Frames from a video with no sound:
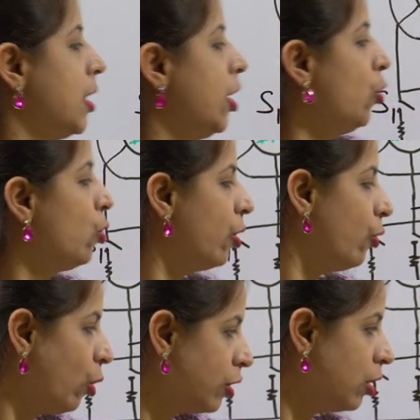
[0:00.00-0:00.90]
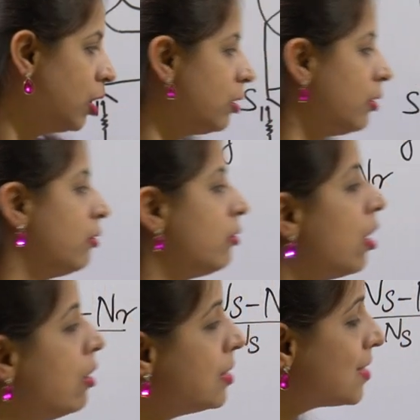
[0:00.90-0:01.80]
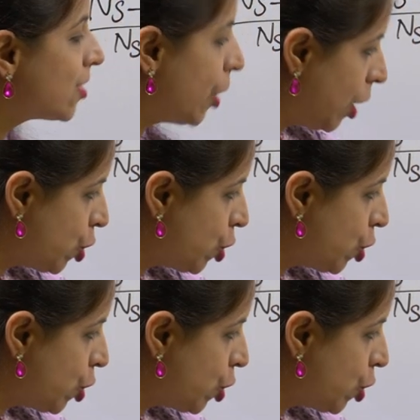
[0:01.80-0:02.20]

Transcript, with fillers: stator to rotor turns